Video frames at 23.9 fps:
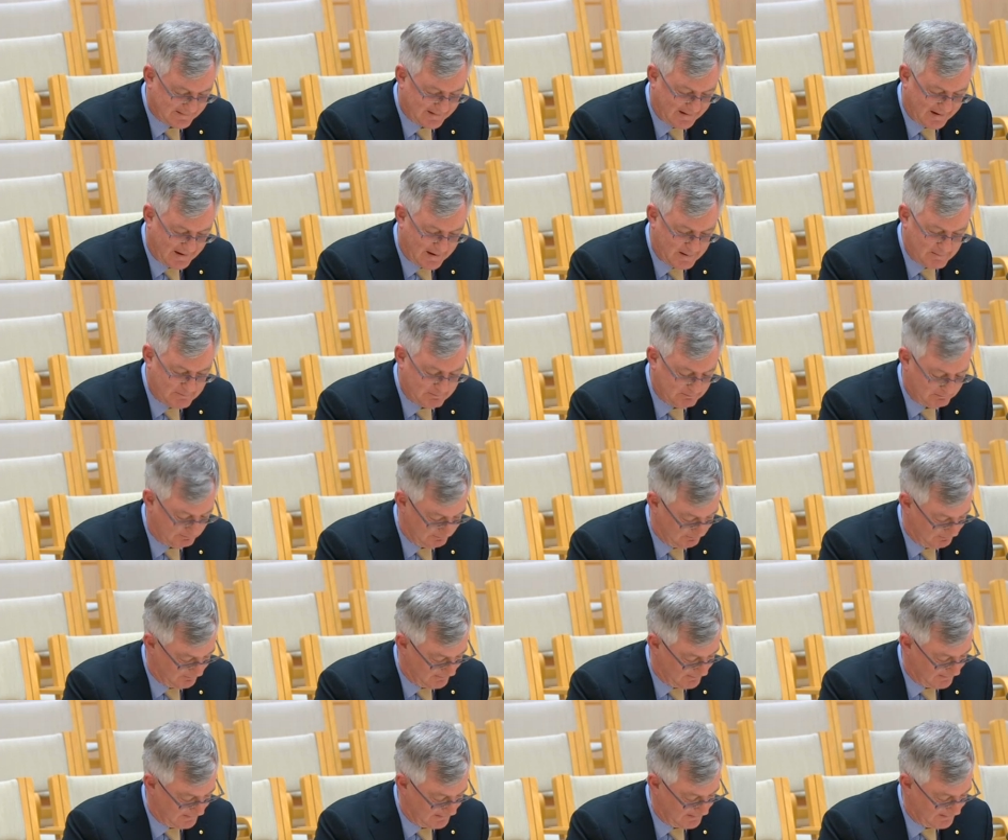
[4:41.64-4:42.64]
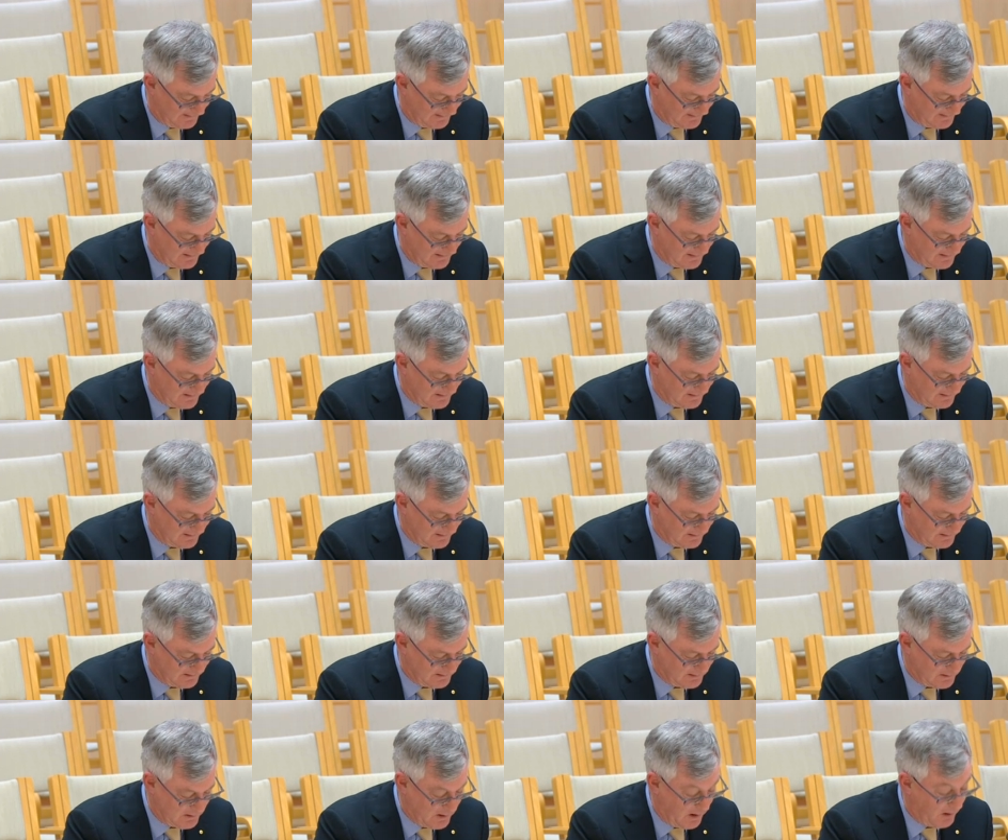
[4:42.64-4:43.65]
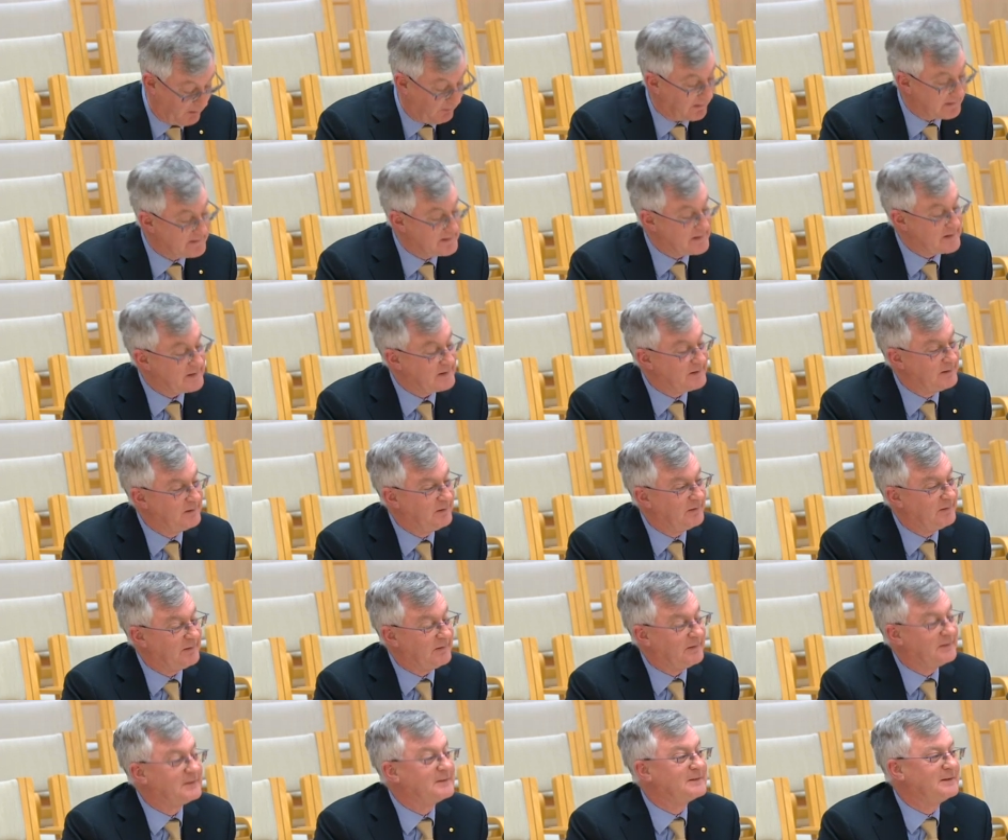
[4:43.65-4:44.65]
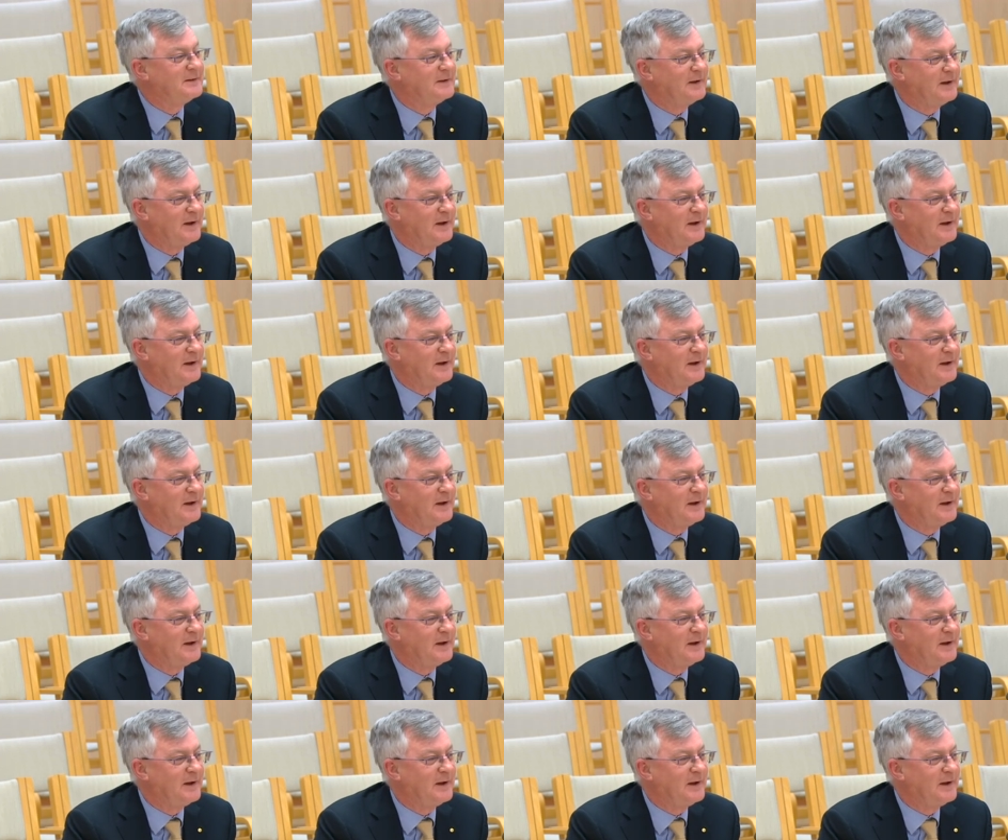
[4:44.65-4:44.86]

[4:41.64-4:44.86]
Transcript: um, no, I did not.